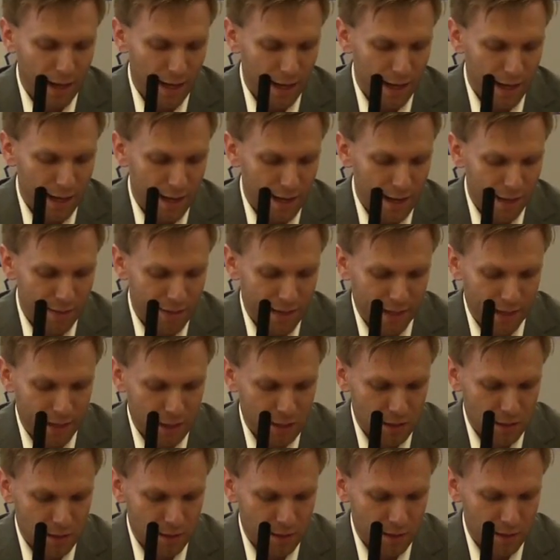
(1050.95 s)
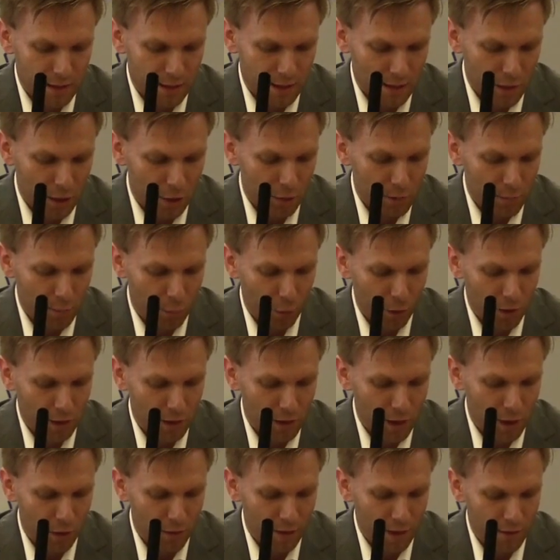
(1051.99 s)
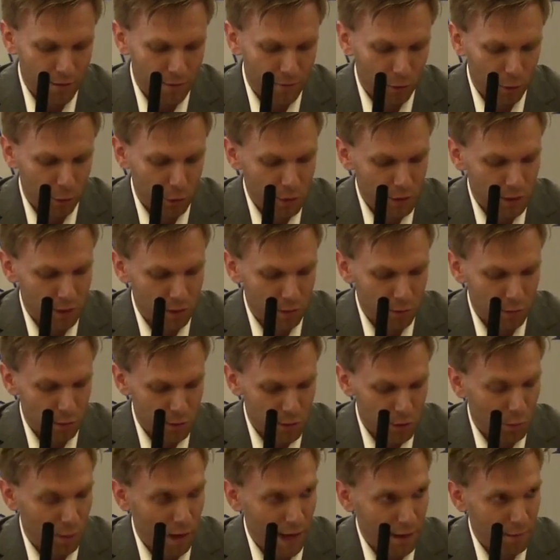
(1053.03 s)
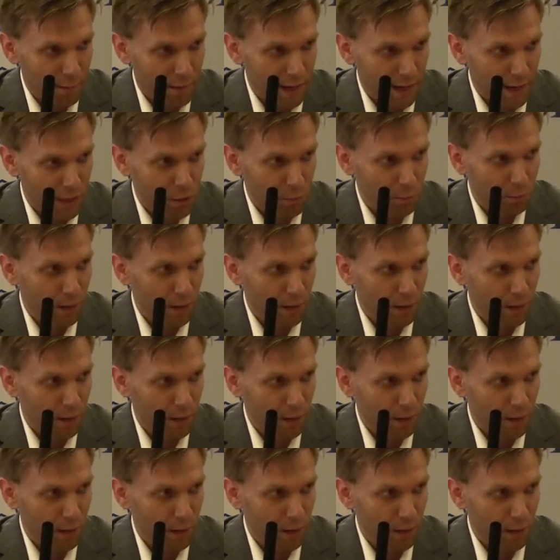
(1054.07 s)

And I think it's important to note that Fullerton was a white man who